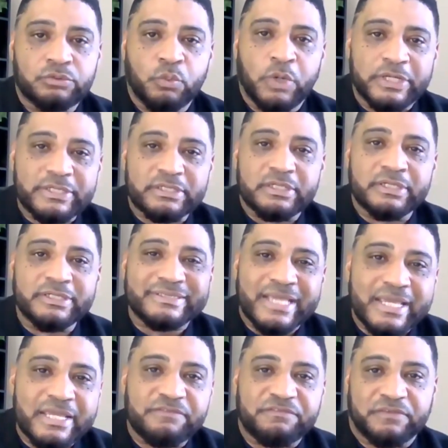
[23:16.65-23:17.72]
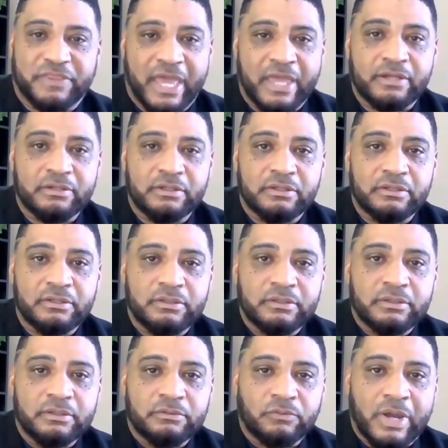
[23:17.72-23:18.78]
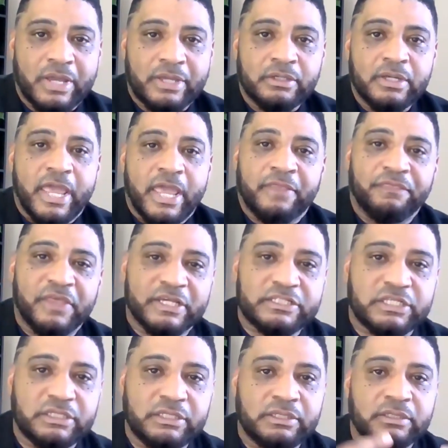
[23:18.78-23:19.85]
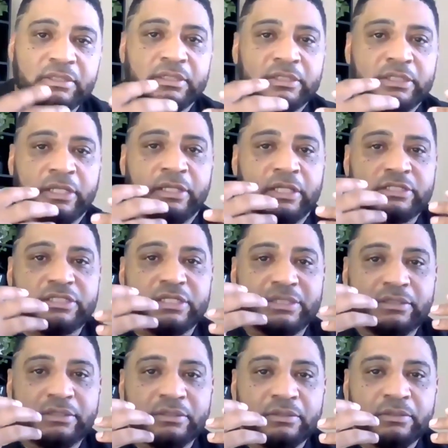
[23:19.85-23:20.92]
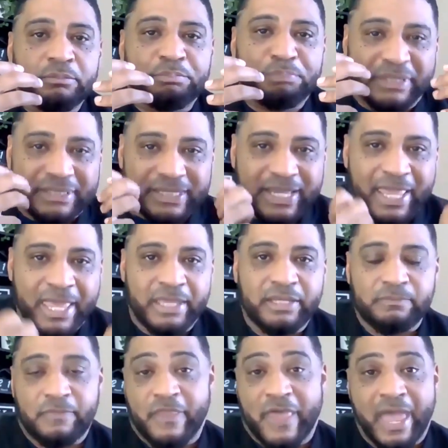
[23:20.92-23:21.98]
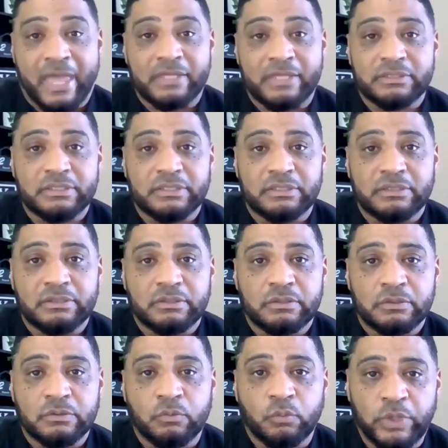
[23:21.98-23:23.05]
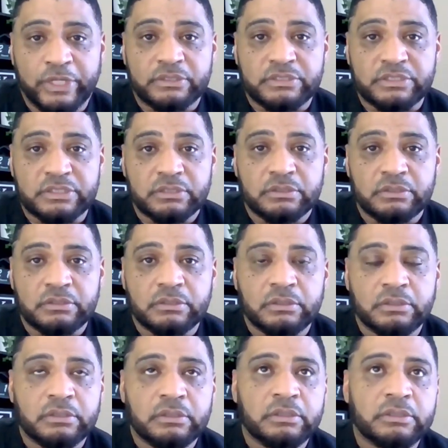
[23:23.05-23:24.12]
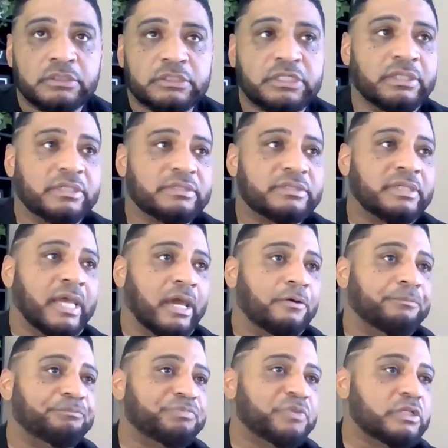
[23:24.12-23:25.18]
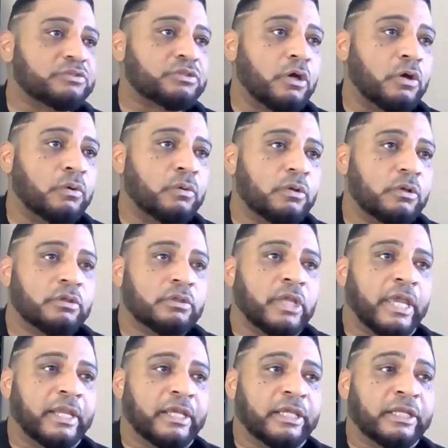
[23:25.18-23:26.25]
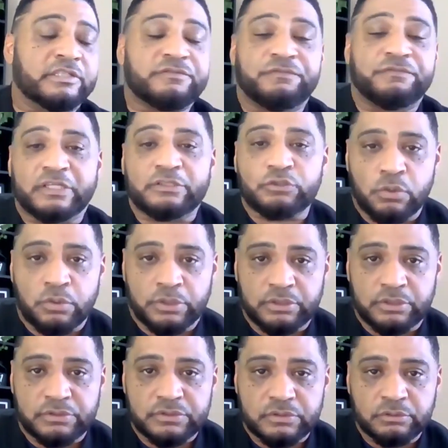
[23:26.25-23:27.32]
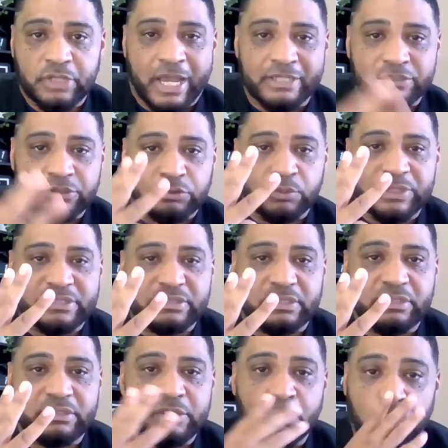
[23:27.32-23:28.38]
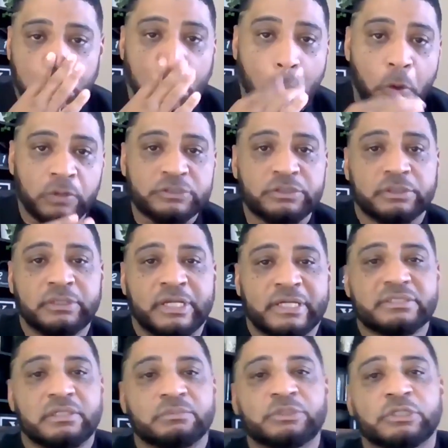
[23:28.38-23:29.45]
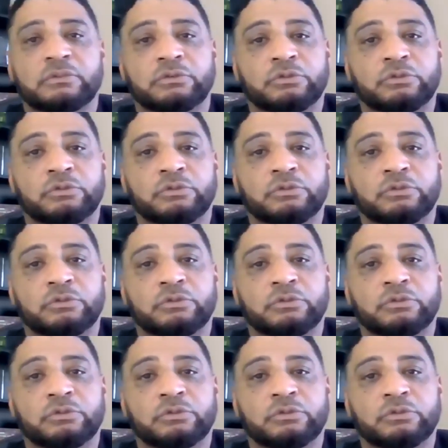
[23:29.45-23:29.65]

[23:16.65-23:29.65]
What is it going to take for that? Right? And then she became that which she is now. So, and it's victorious. You guys, 3 C's, then we're going to go on to the next subject.